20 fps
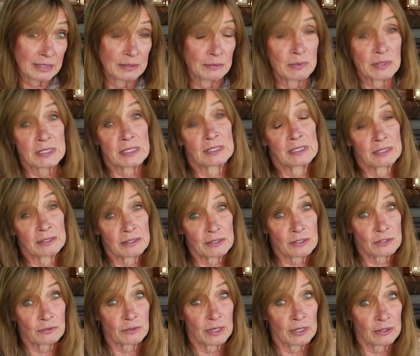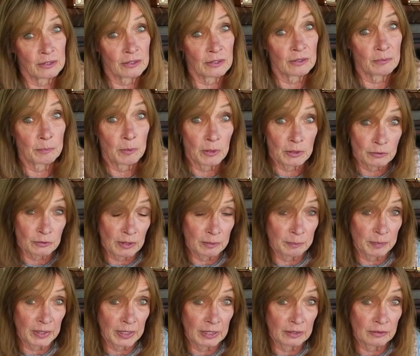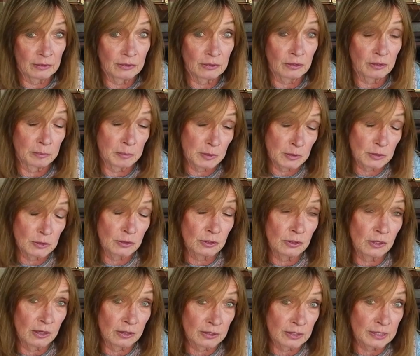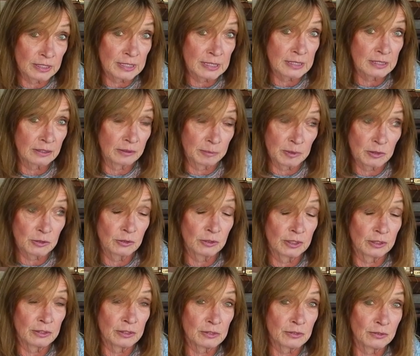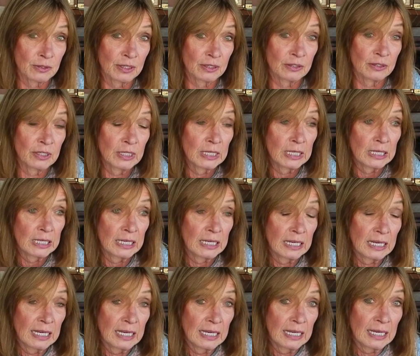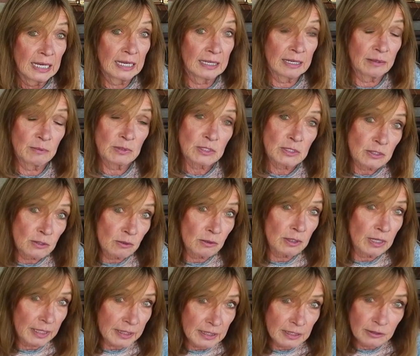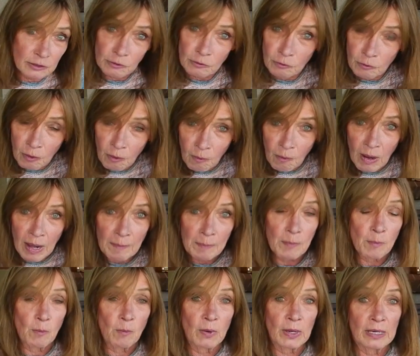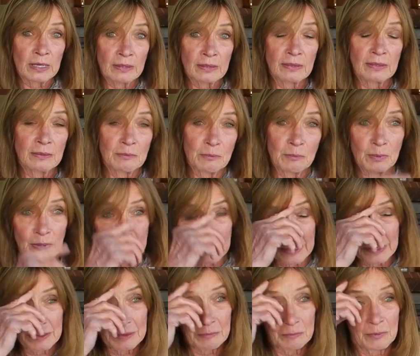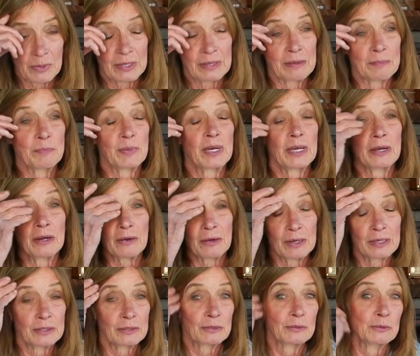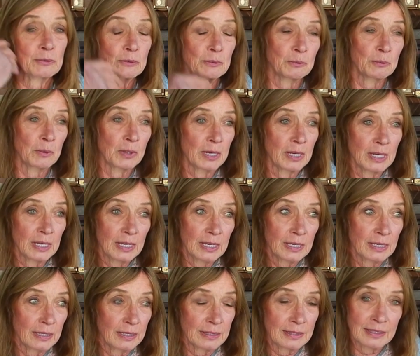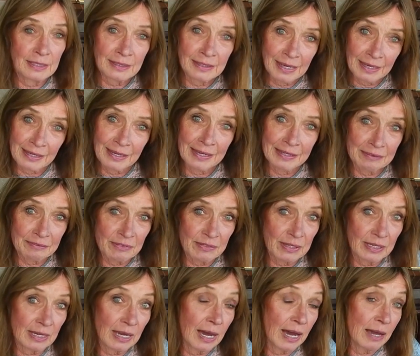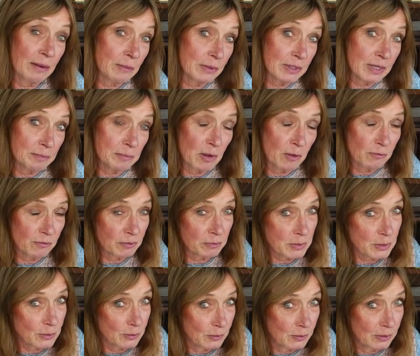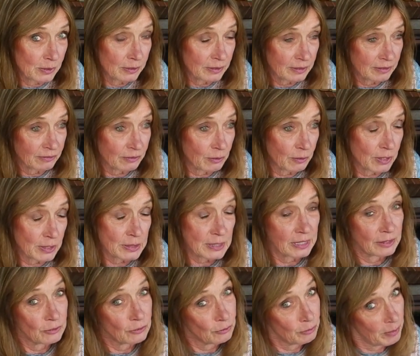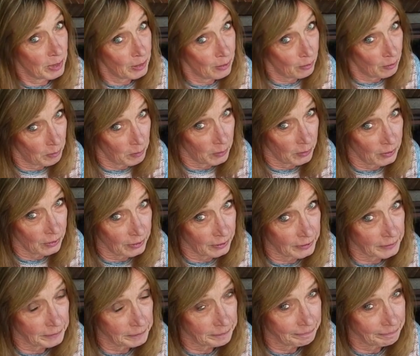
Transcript: He was an illustrator, portrait painter, commercial artist, commercial illustrator. And I was so lucky to grow up with, with, with a parent who did that kind of thing. I would come home from school, of course, and do my homework.